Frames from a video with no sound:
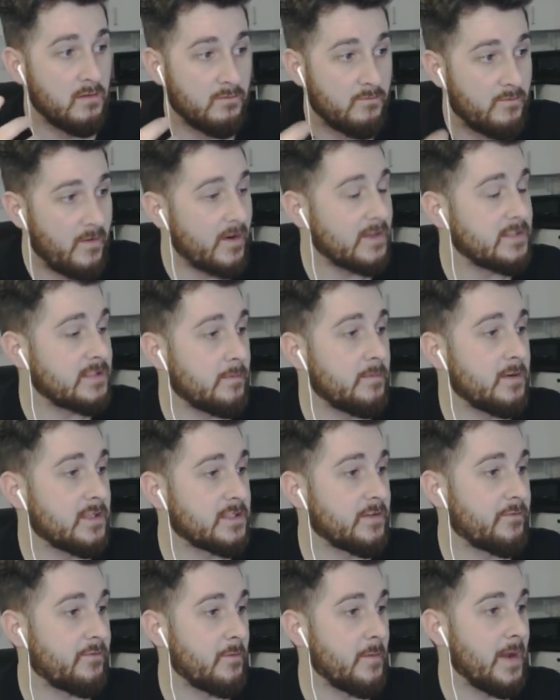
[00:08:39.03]
Very similar
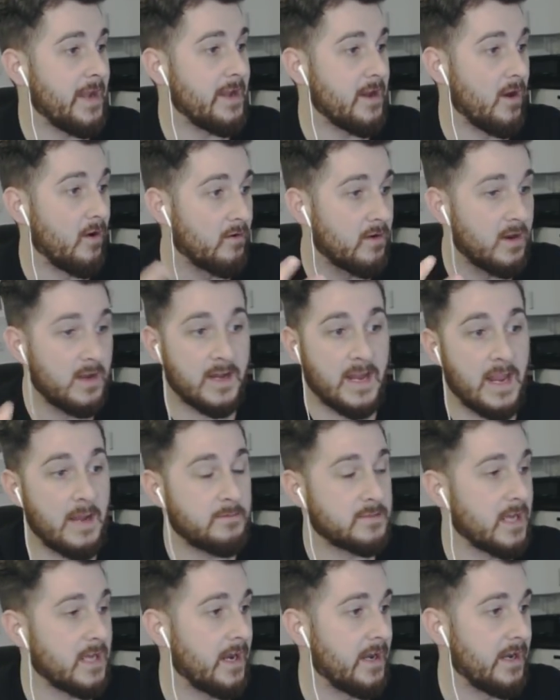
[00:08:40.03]
to Firmino. I'm going to keep
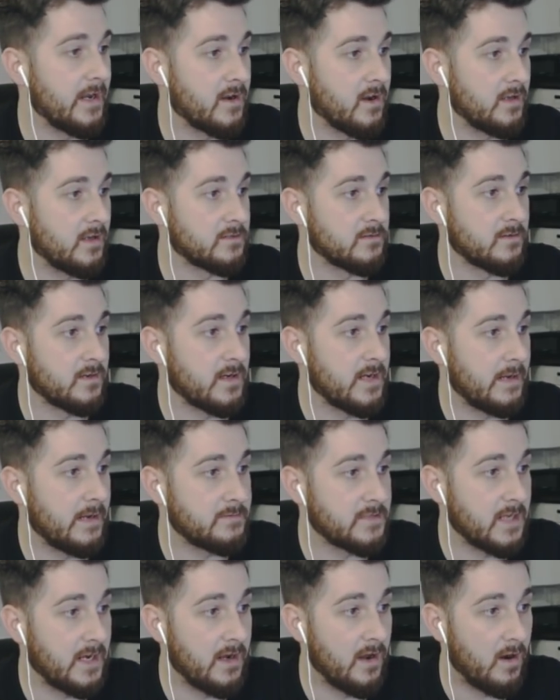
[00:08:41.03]
saying it, guys. I'm going to keep
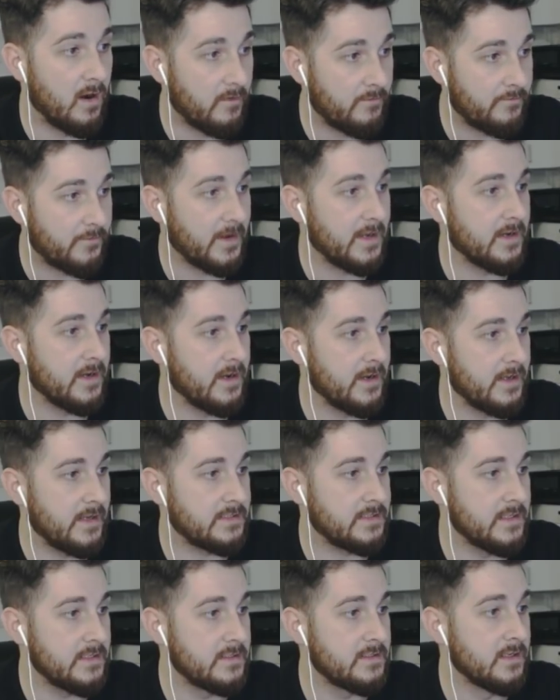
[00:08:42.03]
saying it. I think that
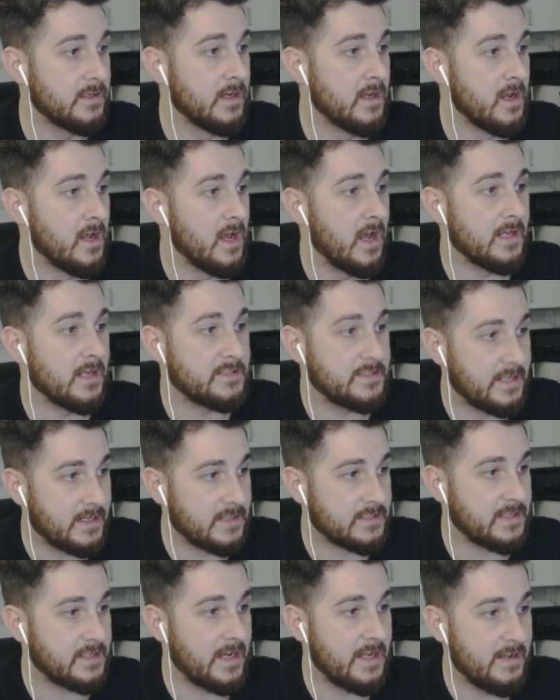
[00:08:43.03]
this is a
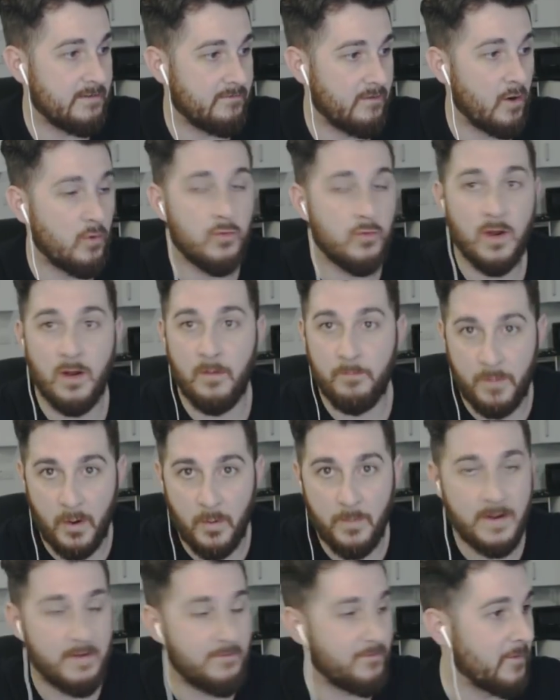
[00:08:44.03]
16 year old
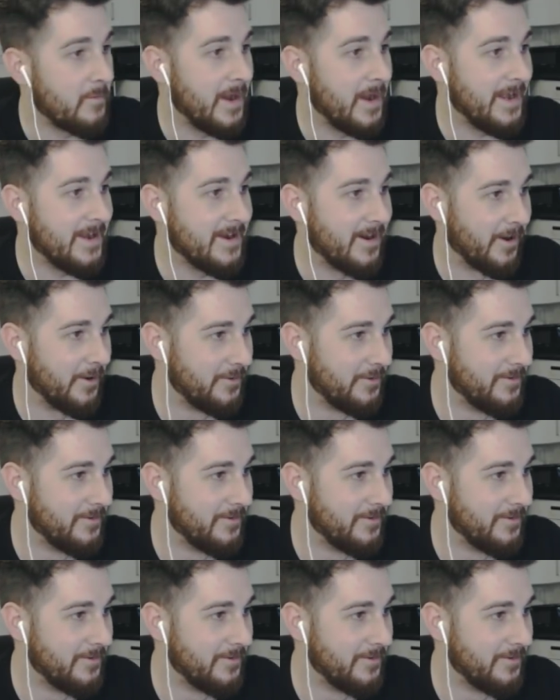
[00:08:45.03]
Bobby Firmino.